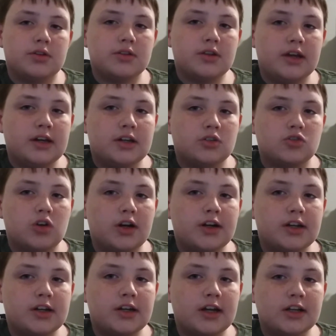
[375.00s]
like trying
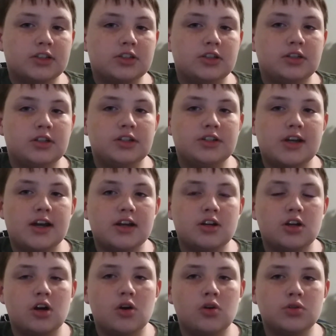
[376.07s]
to connect to
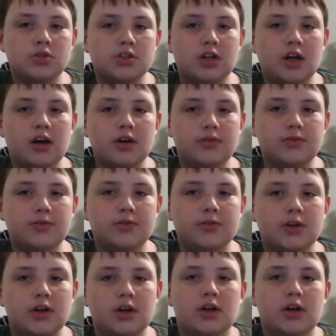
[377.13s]
Nintendo stuff.